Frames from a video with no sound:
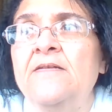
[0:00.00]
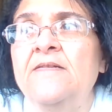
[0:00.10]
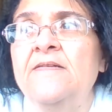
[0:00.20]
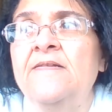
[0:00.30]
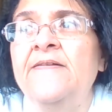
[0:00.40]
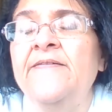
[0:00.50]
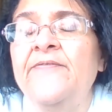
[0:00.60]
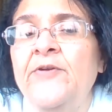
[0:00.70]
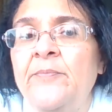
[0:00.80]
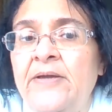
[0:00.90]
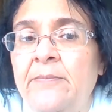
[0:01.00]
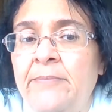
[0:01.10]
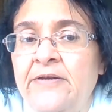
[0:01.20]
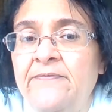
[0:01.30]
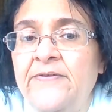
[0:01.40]
see if they're being
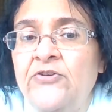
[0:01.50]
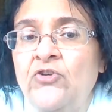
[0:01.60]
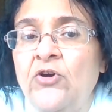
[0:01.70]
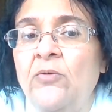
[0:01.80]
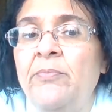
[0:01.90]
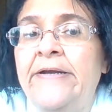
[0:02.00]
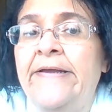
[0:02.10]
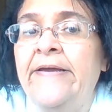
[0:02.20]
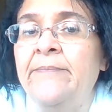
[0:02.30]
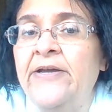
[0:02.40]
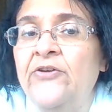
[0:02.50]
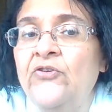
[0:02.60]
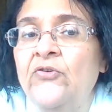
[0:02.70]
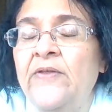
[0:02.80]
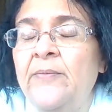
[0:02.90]
beneficial, but again, making
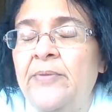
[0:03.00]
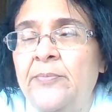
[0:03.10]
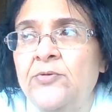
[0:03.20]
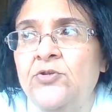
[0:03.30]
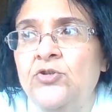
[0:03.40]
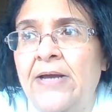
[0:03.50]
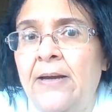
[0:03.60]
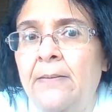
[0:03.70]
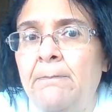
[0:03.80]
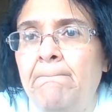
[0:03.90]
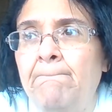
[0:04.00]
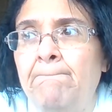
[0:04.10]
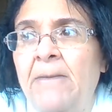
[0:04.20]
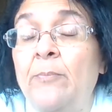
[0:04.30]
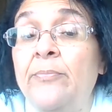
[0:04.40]
sure that people do not
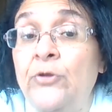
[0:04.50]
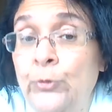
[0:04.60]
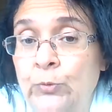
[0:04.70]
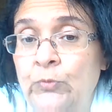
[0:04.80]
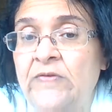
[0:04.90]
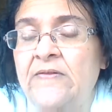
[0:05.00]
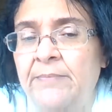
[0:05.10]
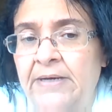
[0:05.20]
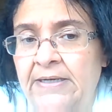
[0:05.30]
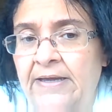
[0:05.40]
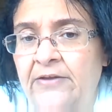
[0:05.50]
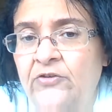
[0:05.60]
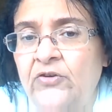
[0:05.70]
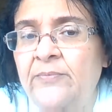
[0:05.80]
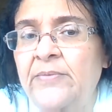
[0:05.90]
abuse the
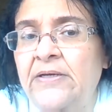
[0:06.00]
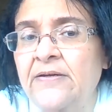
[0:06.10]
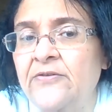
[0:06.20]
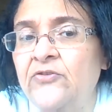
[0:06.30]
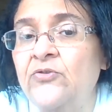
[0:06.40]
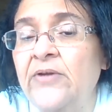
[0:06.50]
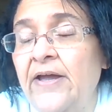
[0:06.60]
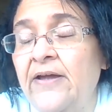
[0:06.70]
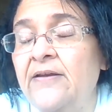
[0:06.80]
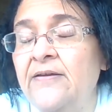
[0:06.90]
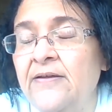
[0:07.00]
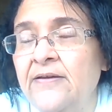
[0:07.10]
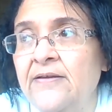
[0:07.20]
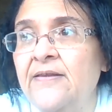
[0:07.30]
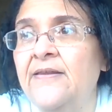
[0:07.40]
medication, because you can
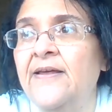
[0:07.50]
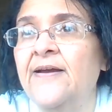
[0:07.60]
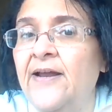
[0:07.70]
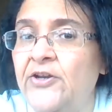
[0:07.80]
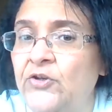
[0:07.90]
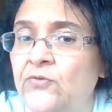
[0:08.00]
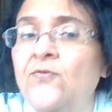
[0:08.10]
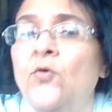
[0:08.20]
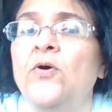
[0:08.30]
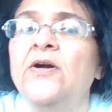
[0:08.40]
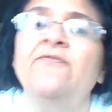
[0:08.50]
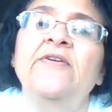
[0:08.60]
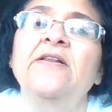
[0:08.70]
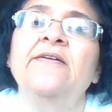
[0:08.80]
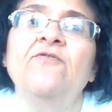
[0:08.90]
get that kind of euphoric
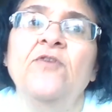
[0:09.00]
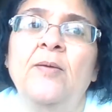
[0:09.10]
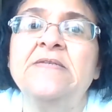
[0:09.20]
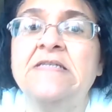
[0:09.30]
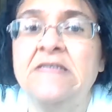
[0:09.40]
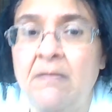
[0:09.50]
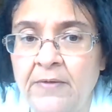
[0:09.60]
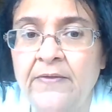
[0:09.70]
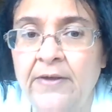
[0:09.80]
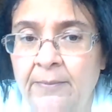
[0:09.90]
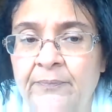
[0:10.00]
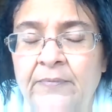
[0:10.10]
feeling from some of them.